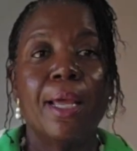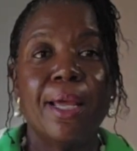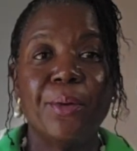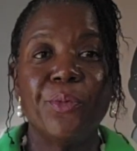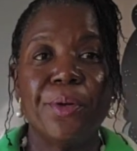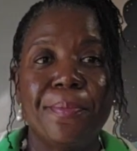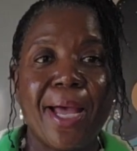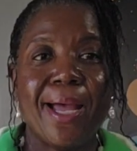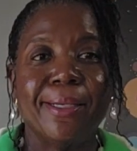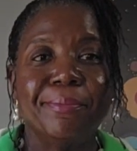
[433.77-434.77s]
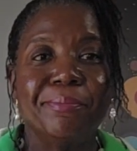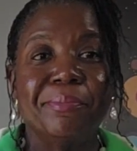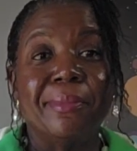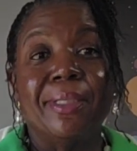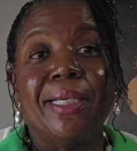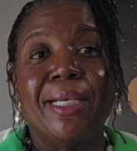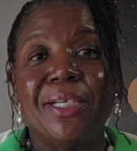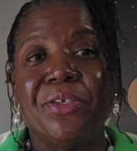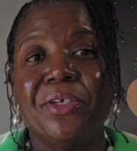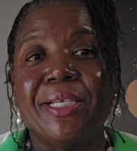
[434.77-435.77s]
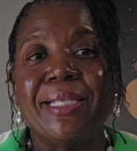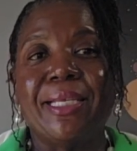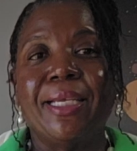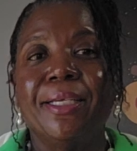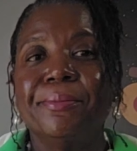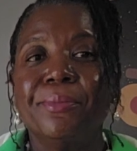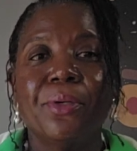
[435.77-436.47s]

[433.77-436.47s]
And we're back. And as you can see,